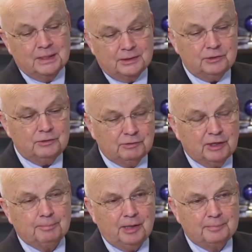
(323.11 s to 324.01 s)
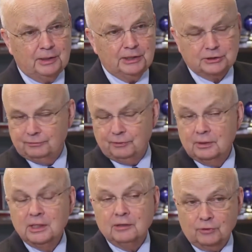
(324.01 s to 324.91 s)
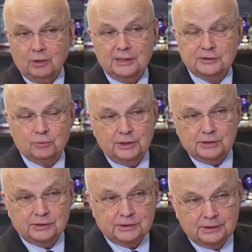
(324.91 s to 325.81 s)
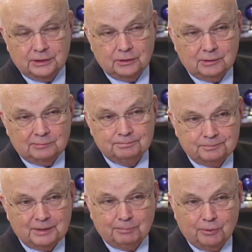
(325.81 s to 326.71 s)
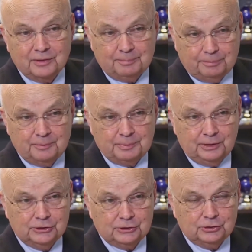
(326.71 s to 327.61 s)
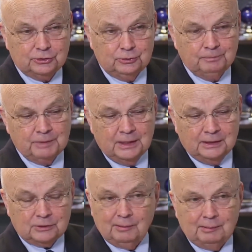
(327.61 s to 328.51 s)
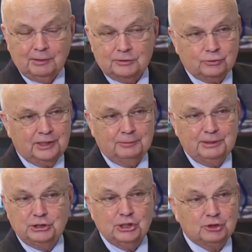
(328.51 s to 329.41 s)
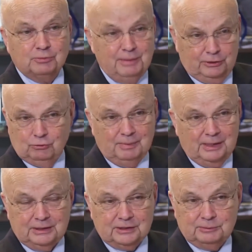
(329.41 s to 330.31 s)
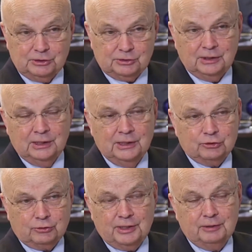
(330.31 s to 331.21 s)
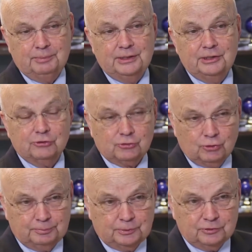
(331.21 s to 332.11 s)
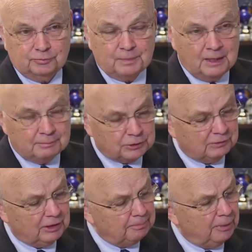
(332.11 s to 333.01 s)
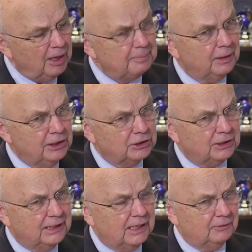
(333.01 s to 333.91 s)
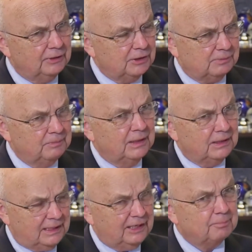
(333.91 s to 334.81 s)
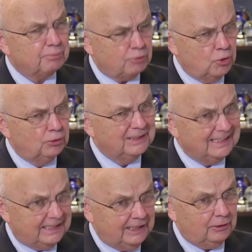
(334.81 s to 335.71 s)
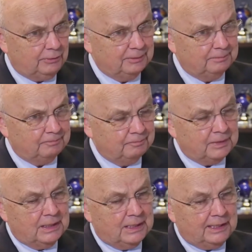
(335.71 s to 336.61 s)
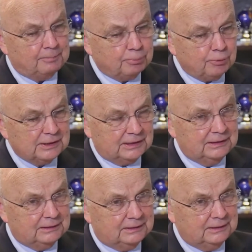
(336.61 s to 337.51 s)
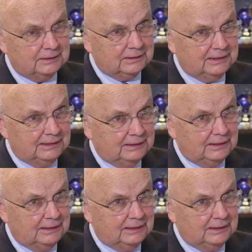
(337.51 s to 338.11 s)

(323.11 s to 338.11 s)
You've got a population for lots of reasons, and I'm part of that population too. So I'm not trying to be judgmental about us. I'm just trying to be descriptive. But you've got a population now that's kind of prone to get angry. A president that